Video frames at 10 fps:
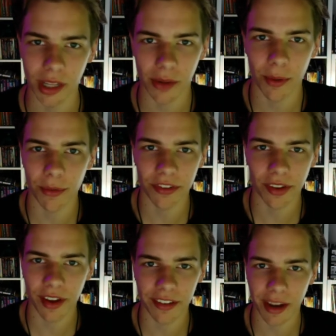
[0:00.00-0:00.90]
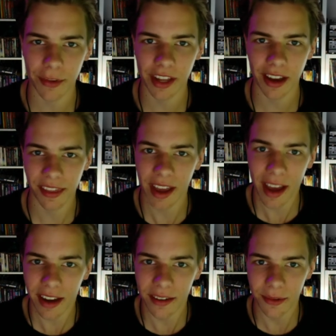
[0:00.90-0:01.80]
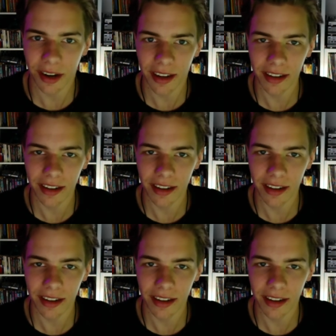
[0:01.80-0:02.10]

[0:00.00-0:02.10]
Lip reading: when was the last time we got that, right?